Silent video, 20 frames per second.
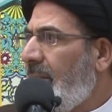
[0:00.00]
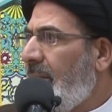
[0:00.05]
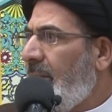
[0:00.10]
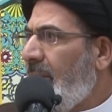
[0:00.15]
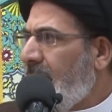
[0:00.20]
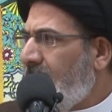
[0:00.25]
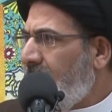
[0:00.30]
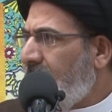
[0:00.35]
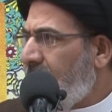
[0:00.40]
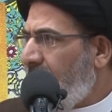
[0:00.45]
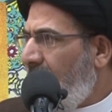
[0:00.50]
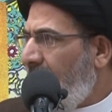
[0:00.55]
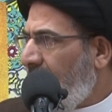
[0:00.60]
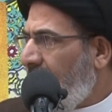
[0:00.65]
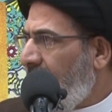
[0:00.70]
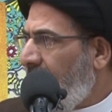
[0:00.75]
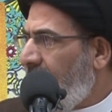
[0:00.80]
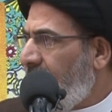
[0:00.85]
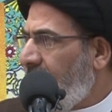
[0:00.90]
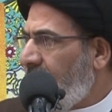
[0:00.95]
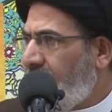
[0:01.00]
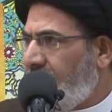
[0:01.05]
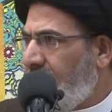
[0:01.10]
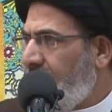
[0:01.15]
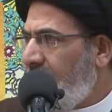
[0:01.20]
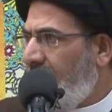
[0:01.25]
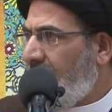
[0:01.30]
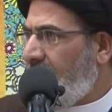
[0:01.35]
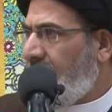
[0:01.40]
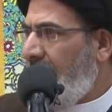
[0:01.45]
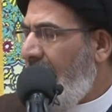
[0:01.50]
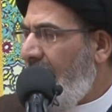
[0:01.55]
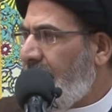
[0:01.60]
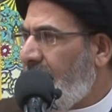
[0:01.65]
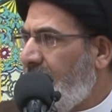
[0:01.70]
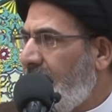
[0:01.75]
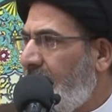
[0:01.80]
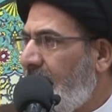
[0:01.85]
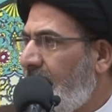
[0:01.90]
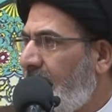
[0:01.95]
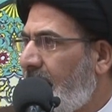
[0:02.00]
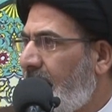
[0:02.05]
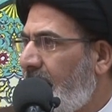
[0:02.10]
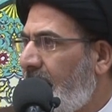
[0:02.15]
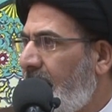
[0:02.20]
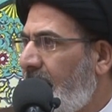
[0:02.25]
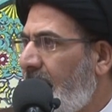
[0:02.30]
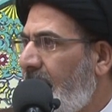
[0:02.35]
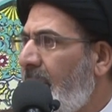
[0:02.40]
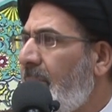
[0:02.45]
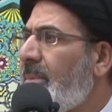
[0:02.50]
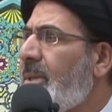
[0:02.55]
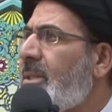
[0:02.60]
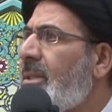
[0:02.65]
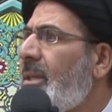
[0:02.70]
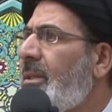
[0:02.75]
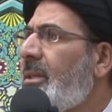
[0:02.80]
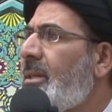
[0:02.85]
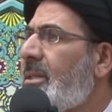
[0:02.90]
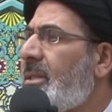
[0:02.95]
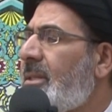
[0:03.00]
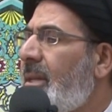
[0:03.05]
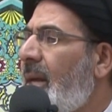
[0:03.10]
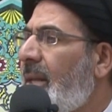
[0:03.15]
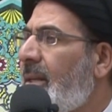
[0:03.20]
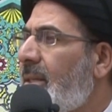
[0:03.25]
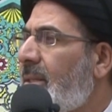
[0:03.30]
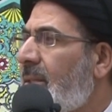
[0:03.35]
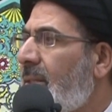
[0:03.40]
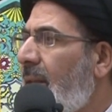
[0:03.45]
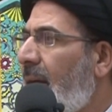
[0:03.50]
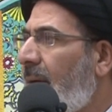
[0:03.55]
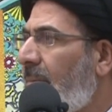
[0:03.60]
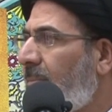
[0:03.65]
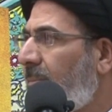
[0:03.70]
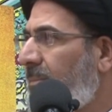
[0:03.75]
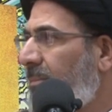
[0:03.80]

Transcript: This is mockery. This should not happen here. They misunderstand Islam.